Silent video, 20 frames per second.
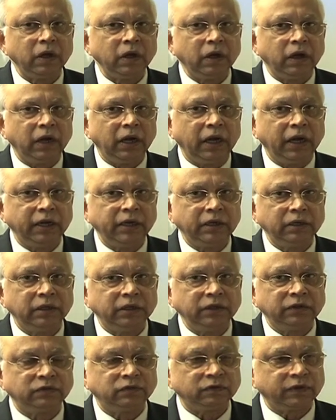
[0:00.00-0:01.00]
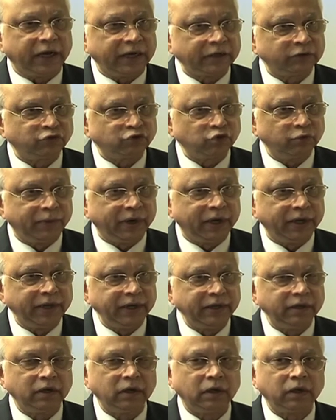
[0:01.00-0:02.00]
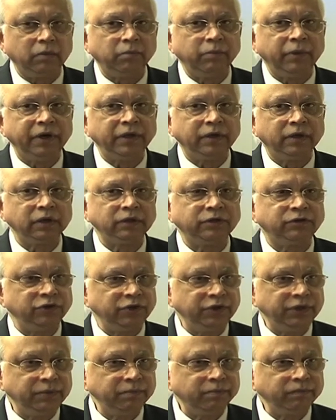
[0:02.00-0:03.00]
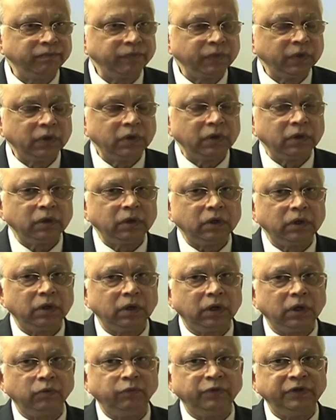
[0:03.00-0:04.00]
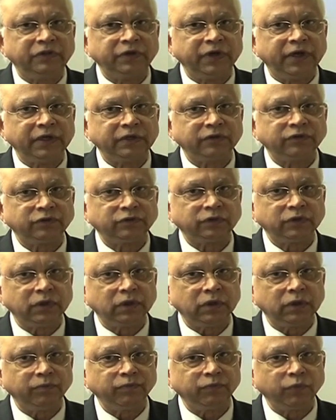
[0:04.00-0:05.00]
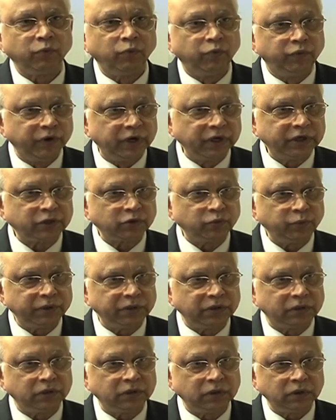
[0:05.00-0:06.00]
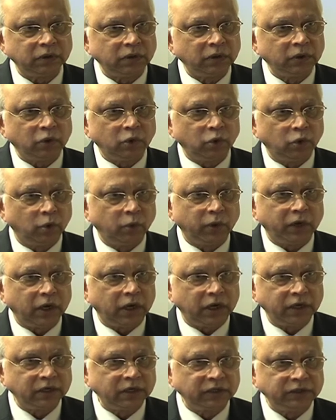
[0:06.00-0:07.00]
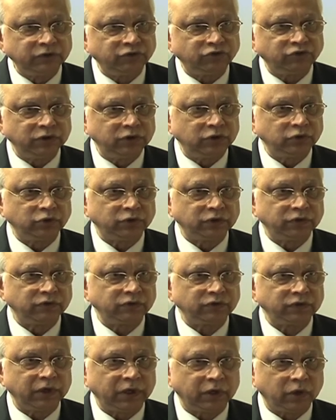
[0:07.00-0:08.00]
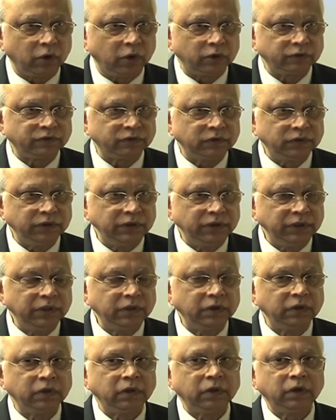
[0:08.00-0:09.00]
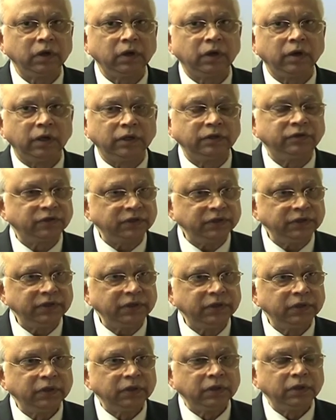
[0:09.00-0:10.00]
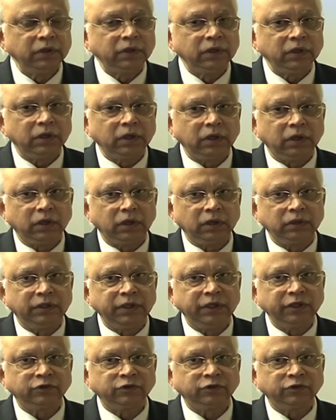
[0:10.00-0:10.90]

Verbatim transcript: And it's thanks to my uh, medical team, uh, which has uh, worked with over 100 institutions across the country. Uh, they